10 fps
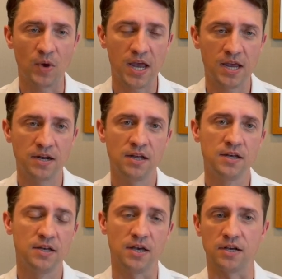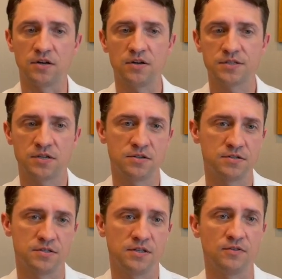pain and
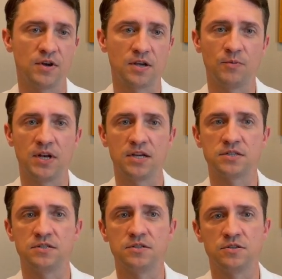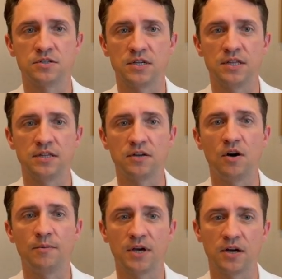gallstones, then the recommendation is usually that the
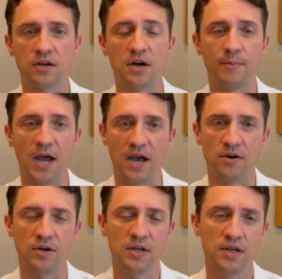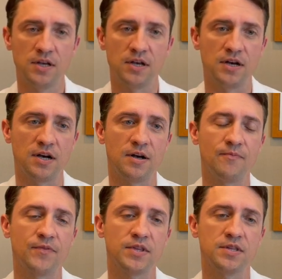gallbladder come out.
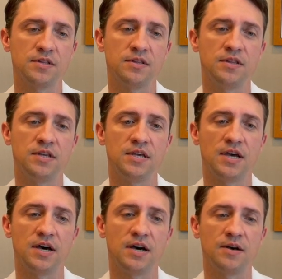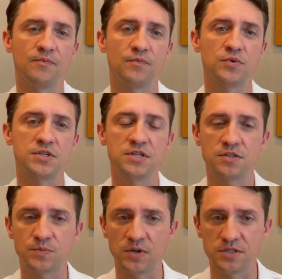The procedure
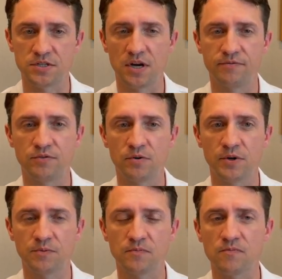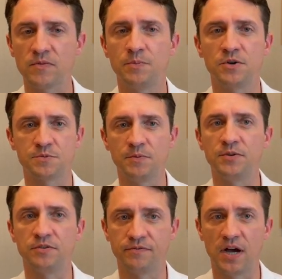is pretty straightforward, and most people
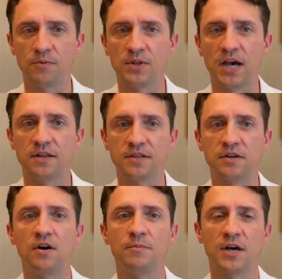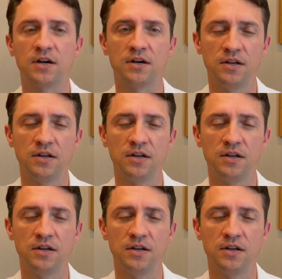do fine without the gallbladder.